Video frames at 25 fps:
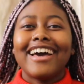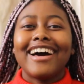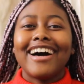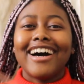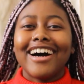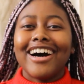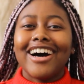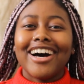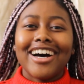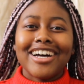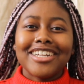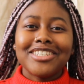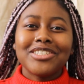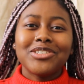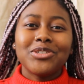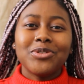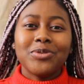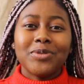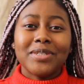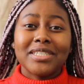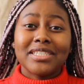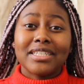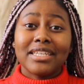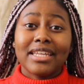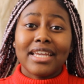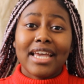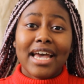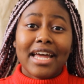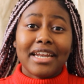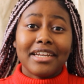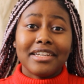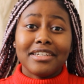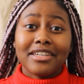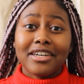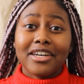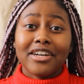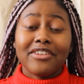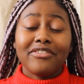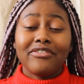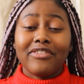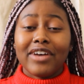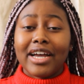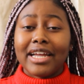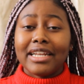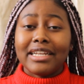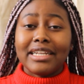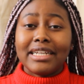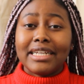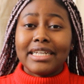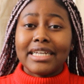Her aunt, who was in Canada,
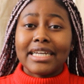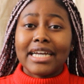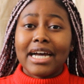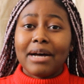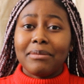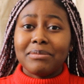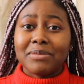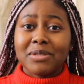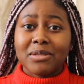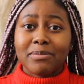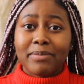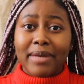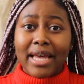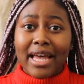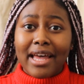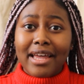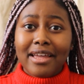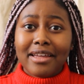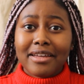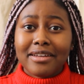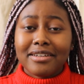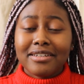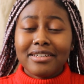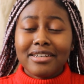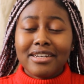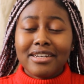finally comes back